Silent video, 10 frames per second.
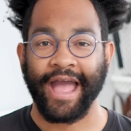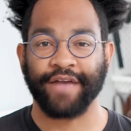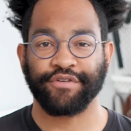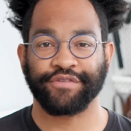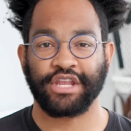I
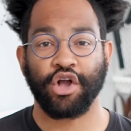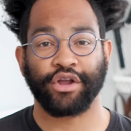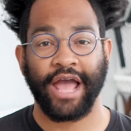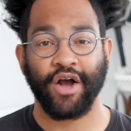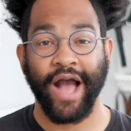have a video
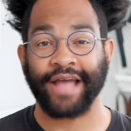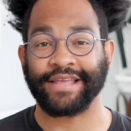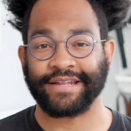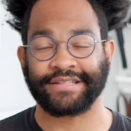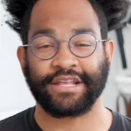on how I
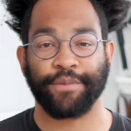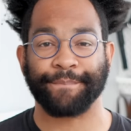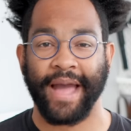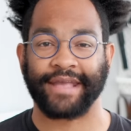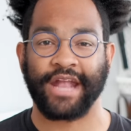like to set up
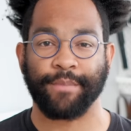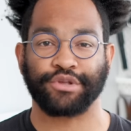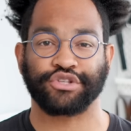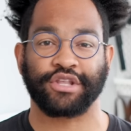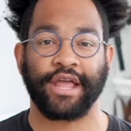my
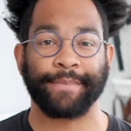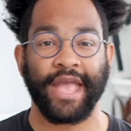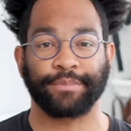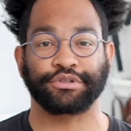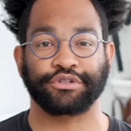camera so that I'm
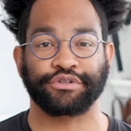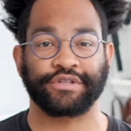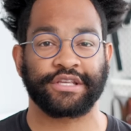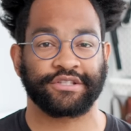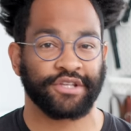able to do
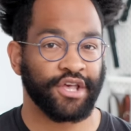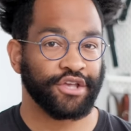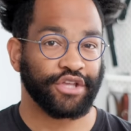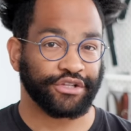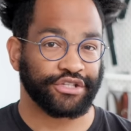this.
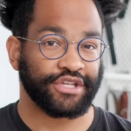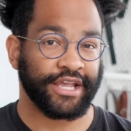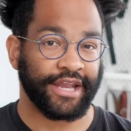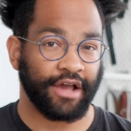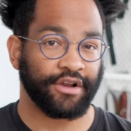Y'all should
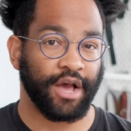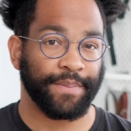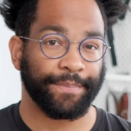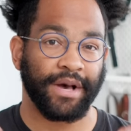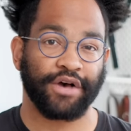check it out
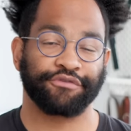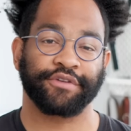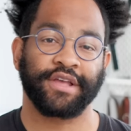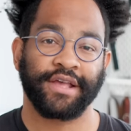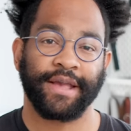up
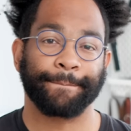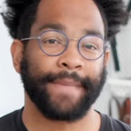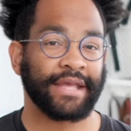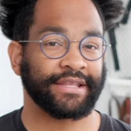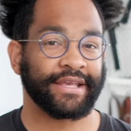above.
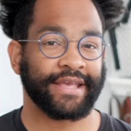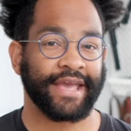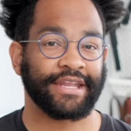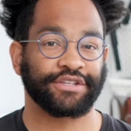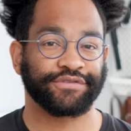Mainly
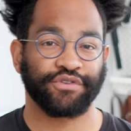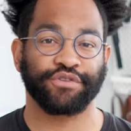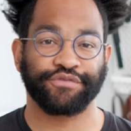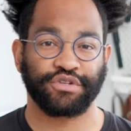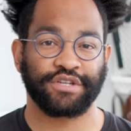again, it's
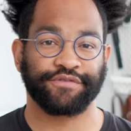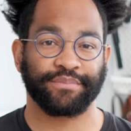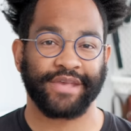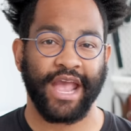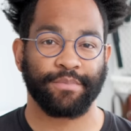for
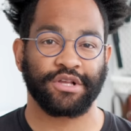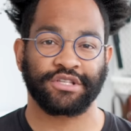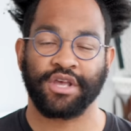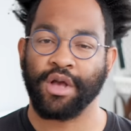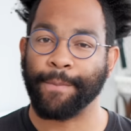Fujifilm
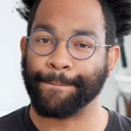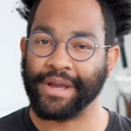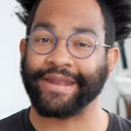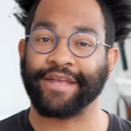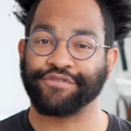cameras,
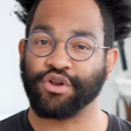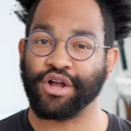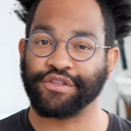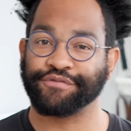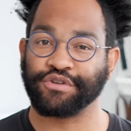but if
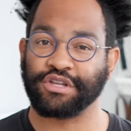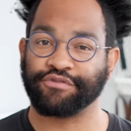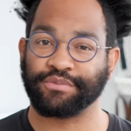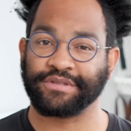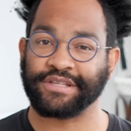you're on the
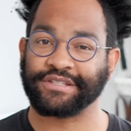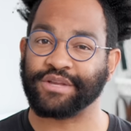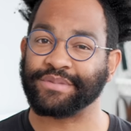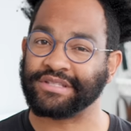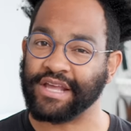Fujifilm
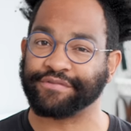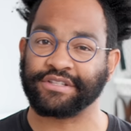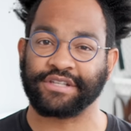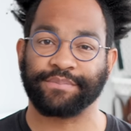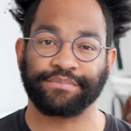system, it's
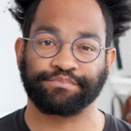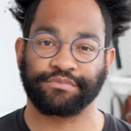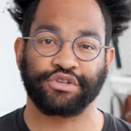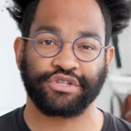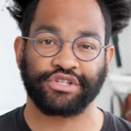definitely something
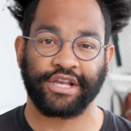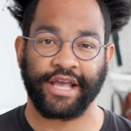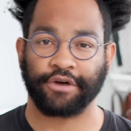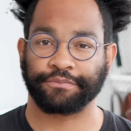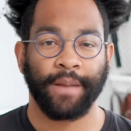you should
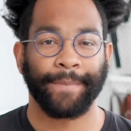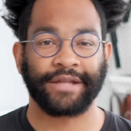check out.